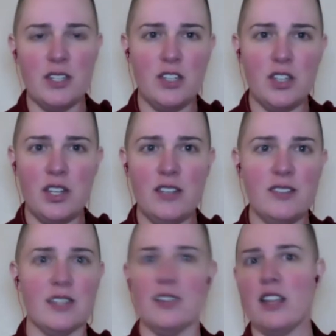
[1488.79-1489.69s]
teachings,
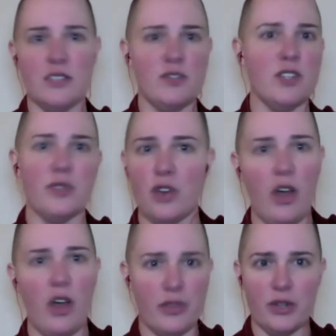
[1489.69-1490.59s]
and lots of different
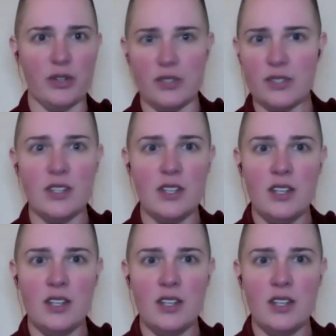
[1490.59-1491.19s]
authors